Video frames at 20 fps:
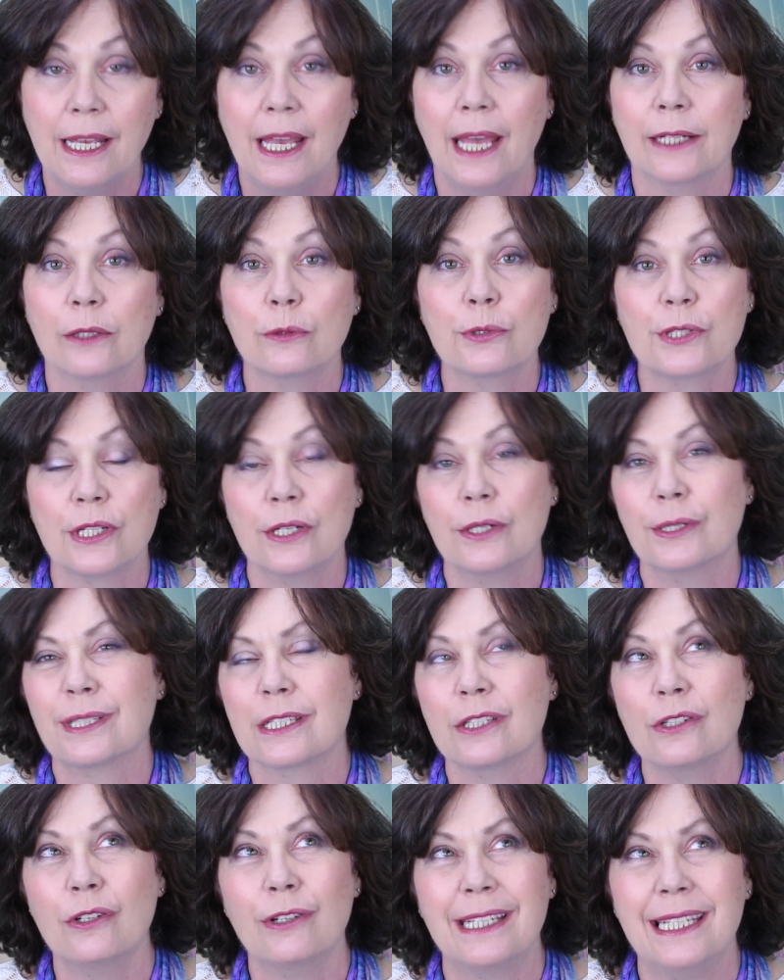And also
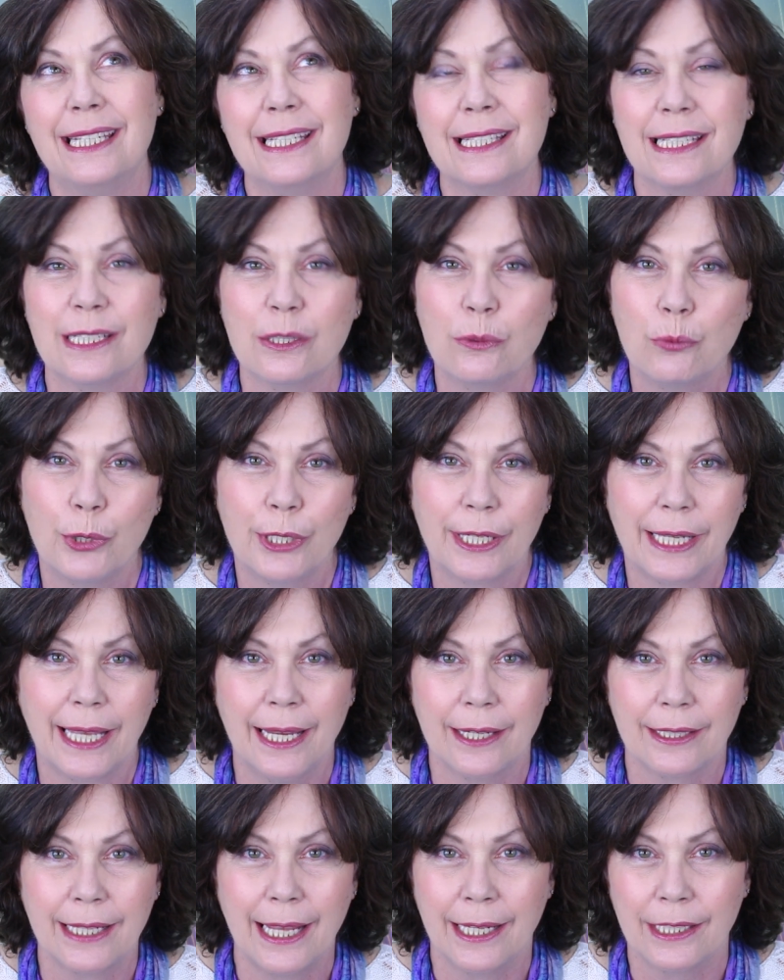it's not easy to work
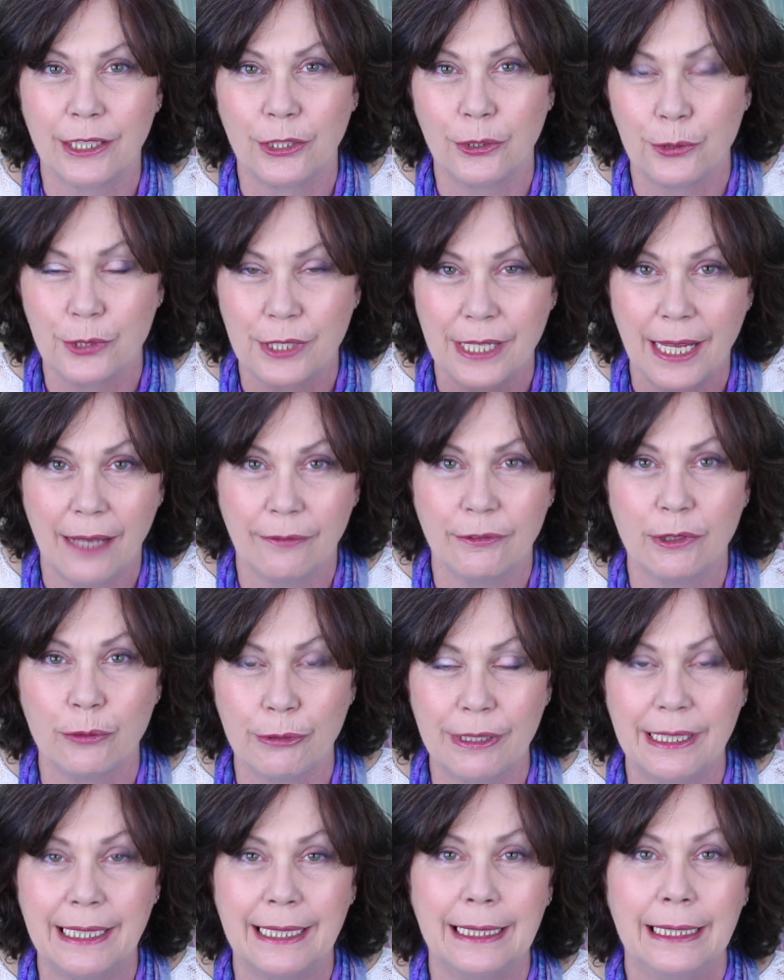out how to use. You have to
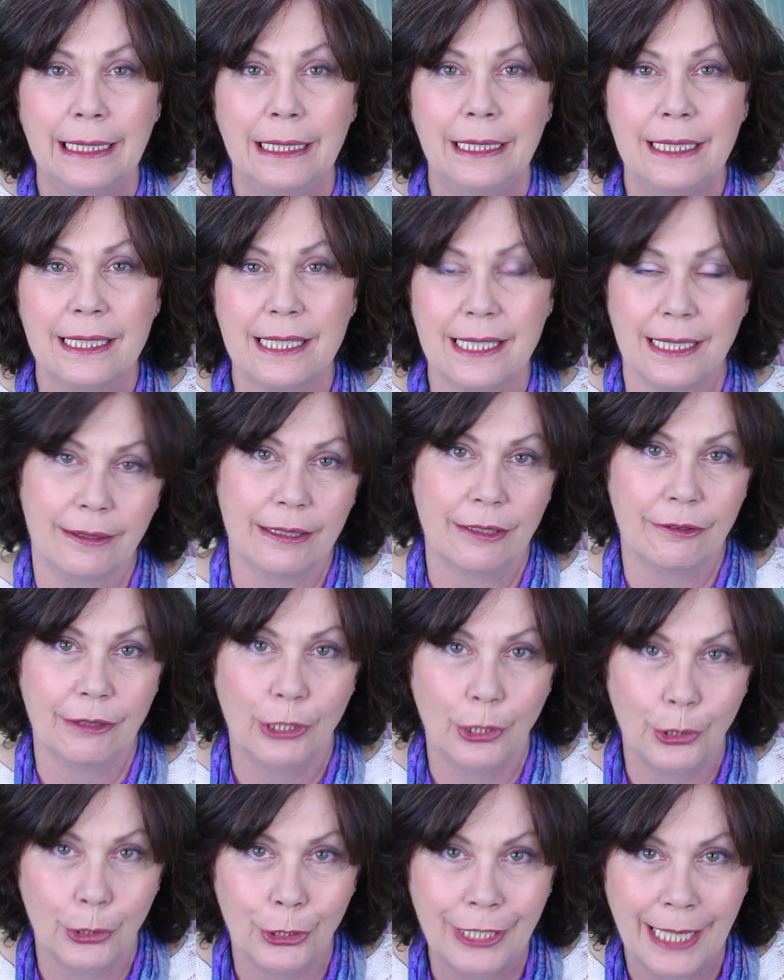really sit there
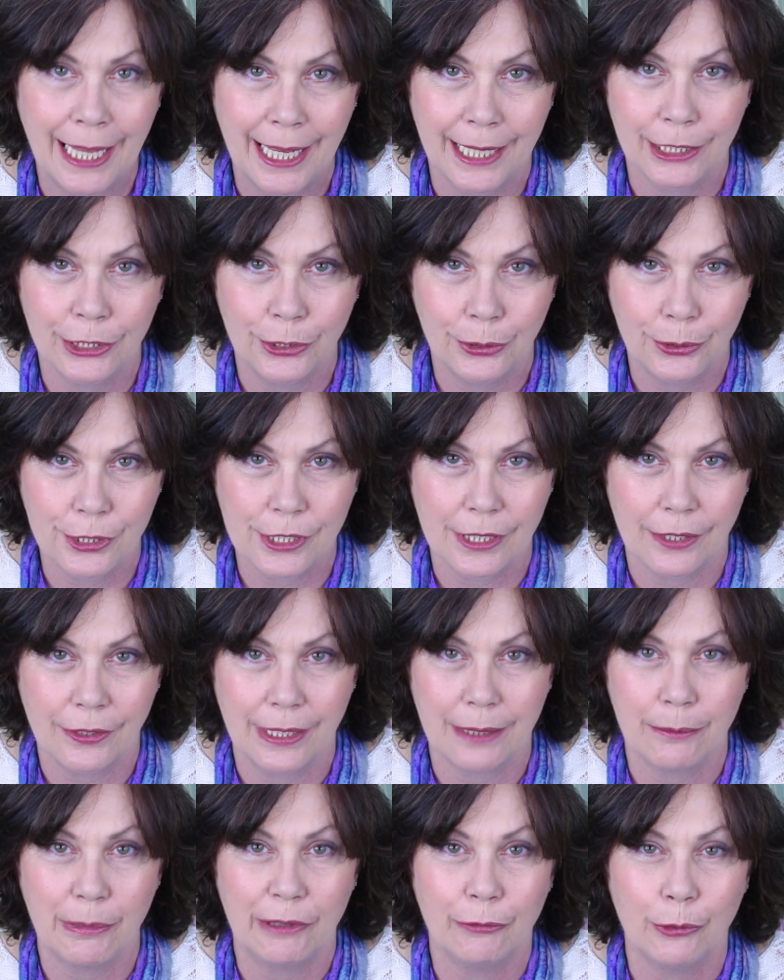and learn how to use the
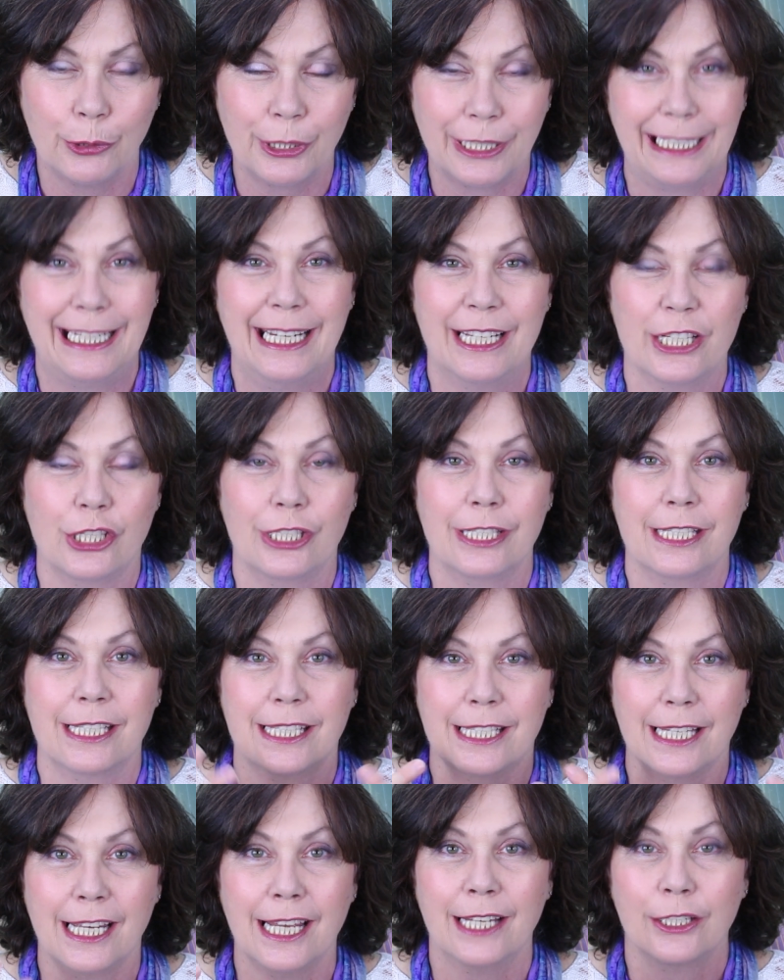thing before you can actually
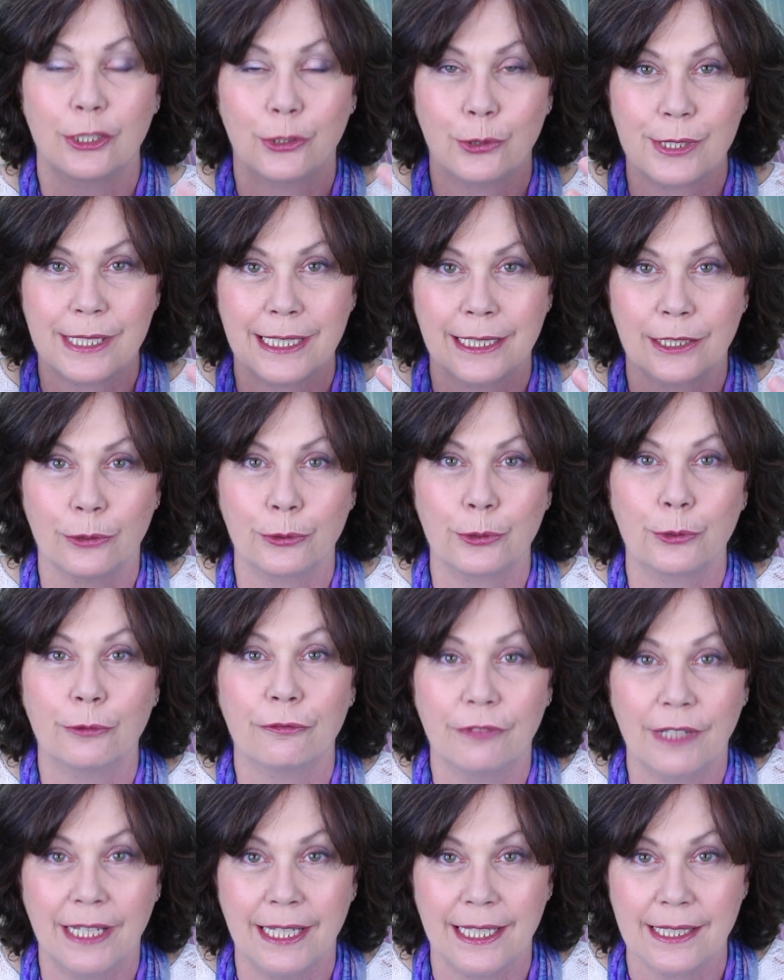start using it on your
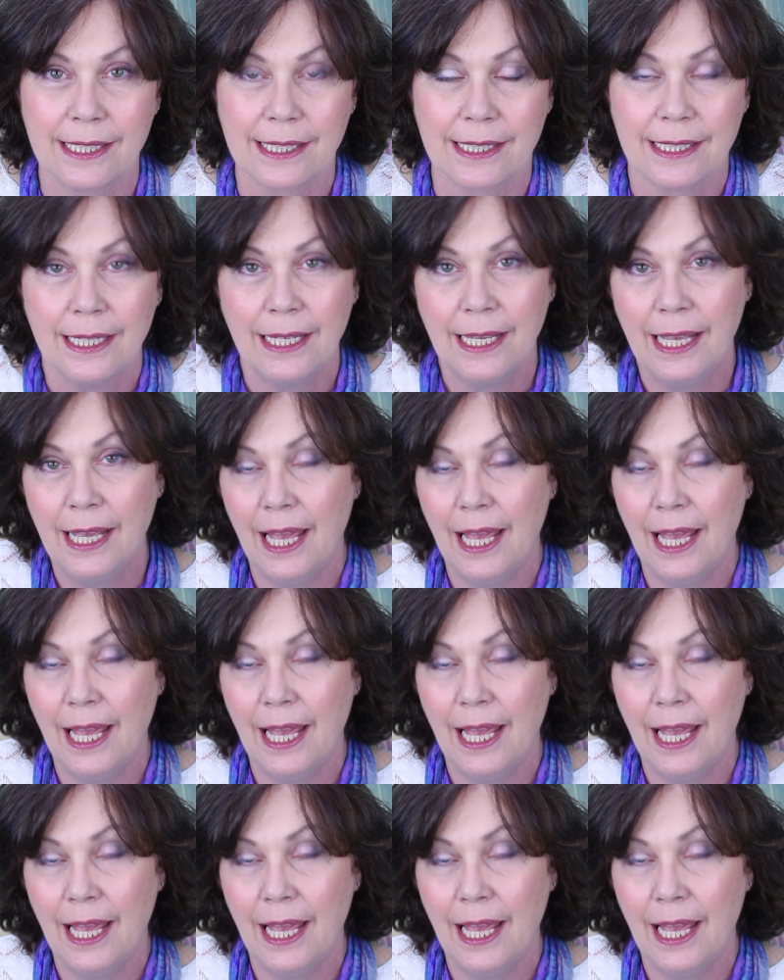face.